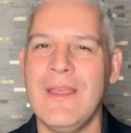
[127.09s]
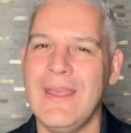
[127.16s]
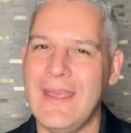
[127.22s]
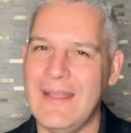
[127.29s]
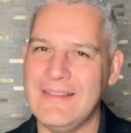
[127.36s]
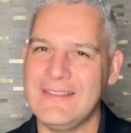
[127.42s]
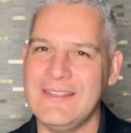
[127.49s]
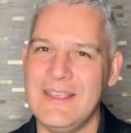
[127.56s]

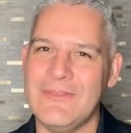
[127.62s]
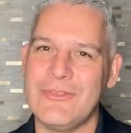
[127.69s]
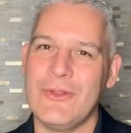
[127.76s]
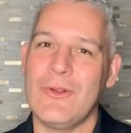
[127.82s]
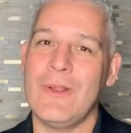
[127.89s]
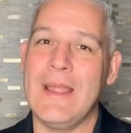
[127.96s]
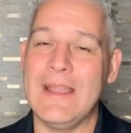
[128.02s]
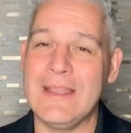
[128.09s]
and see if
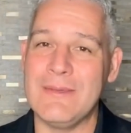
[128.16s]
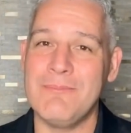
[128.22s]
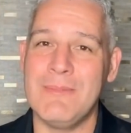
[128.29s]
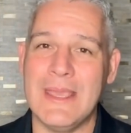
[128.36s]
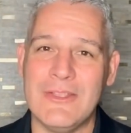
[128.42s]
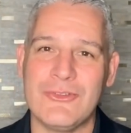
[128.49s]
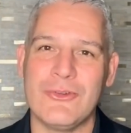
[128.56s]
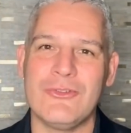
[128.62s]
there are any
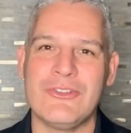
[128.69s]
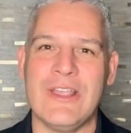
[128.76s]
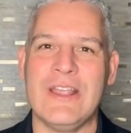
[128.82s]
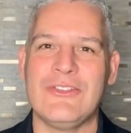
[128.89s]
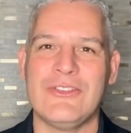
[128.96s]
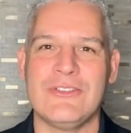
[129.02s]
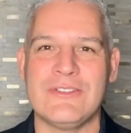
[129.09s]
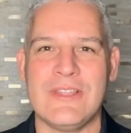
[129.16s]
major
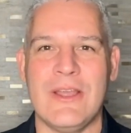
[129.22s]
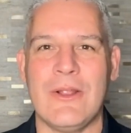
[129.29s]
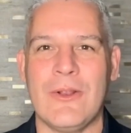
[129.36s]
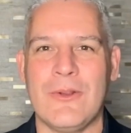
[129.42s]
changes there.